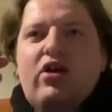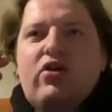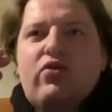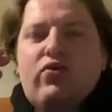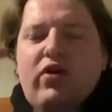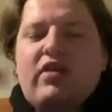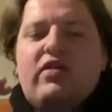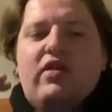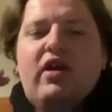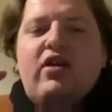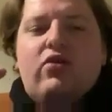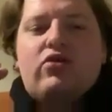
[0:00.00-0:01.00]
Christ,
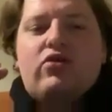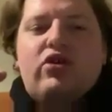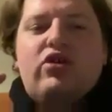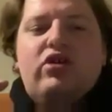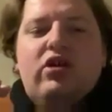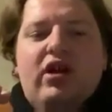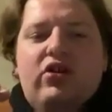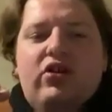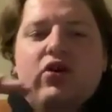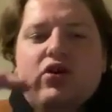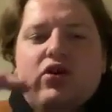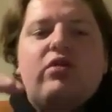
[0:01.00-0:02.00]
yeah, you're good, and
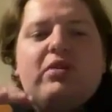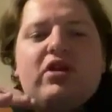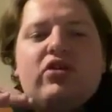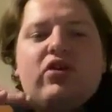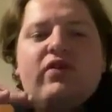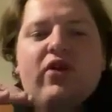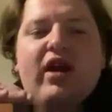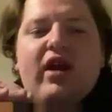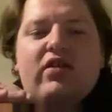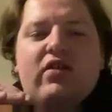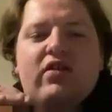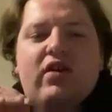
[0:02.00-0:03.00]
you're going to be good for
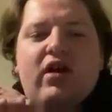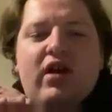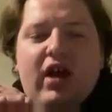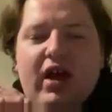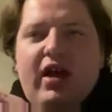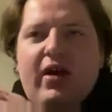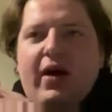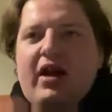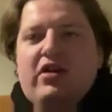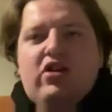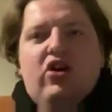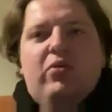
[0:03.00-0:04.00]
Exeter.
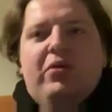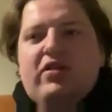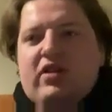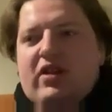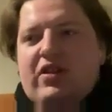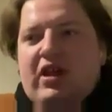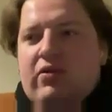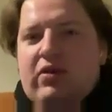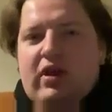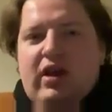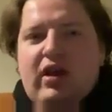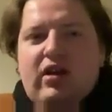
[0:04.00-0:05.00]
At no point did I think he
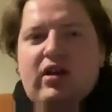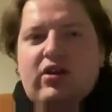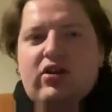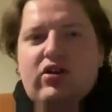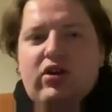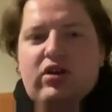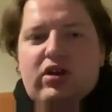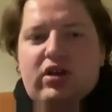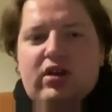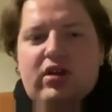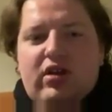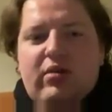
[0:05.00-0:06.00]
was England good.
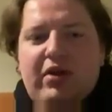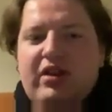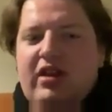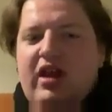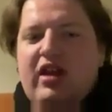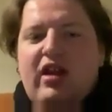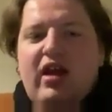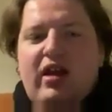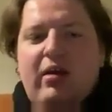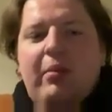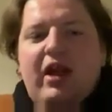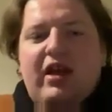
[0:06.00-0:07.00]
But then,
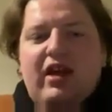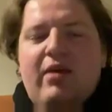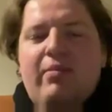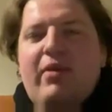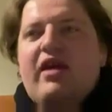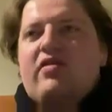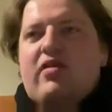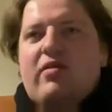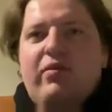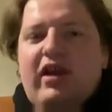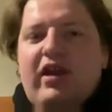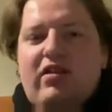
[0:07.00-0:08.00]
and I'm like, it makes
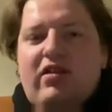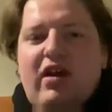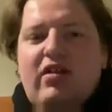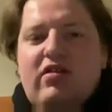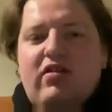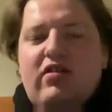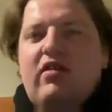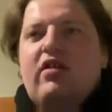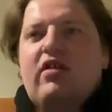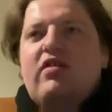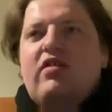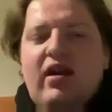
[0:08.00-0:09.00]
complete sense. This is
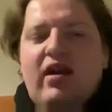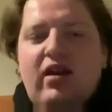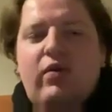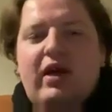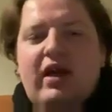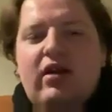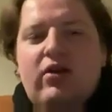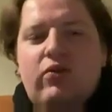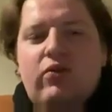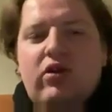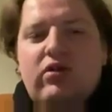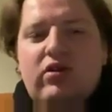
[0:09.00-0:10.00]
exactly what
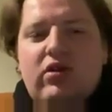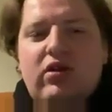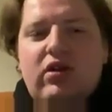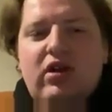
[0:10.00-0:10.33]
England want.